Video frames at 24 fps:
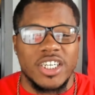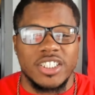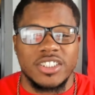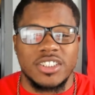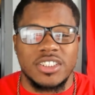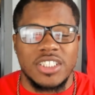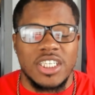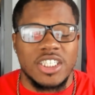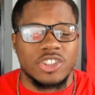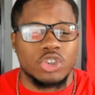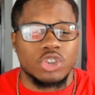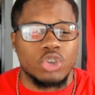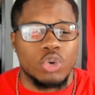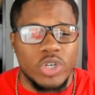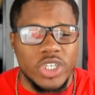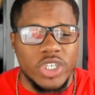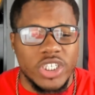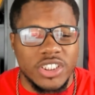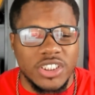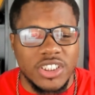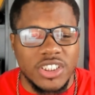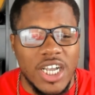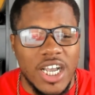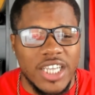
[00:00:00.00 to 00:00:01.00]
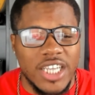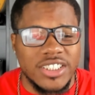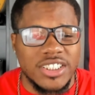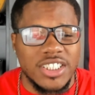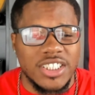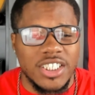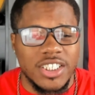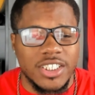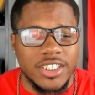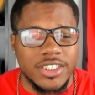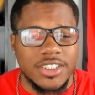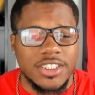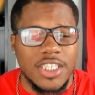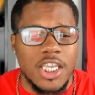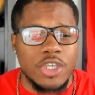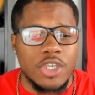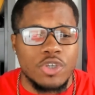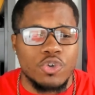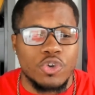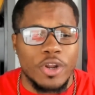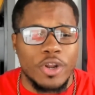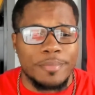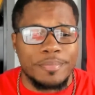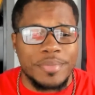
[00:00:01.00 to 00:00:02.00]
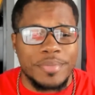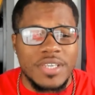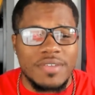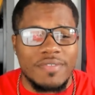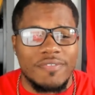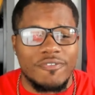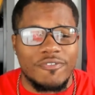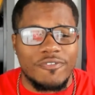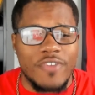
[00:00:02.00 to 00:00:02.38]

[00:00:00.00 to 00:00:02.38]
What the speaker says: us there so this content continue to be